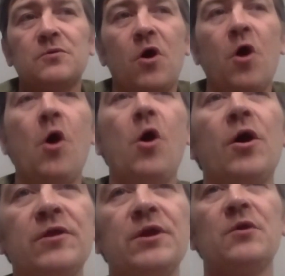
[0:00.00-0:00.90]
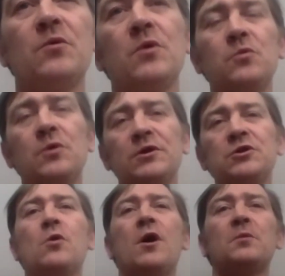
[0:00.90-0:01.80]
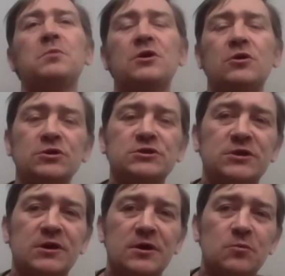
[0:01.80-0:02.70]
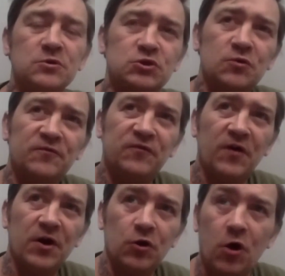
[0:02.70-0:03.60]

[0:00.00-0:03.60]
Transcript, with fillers: hotter than it will where you are because we're so far